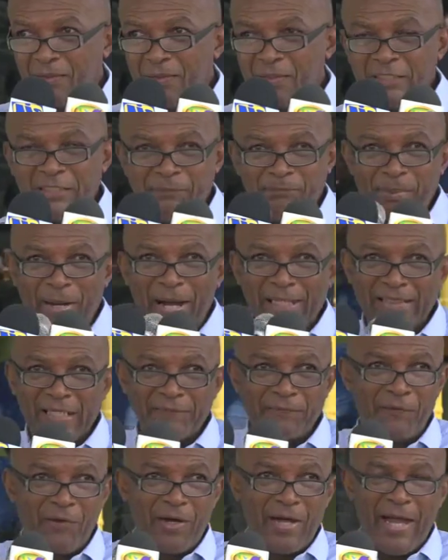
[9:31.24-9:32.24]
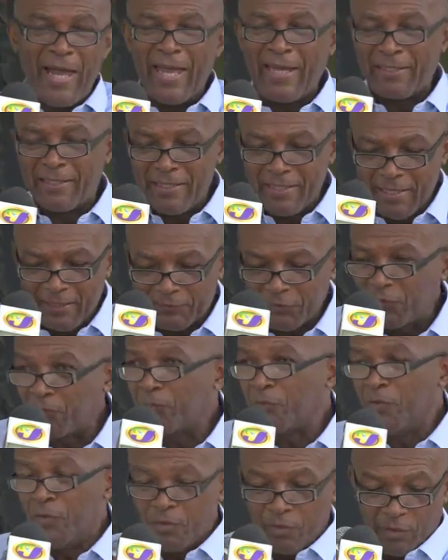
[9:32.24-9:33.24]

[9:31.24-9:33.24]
It's part of our idea to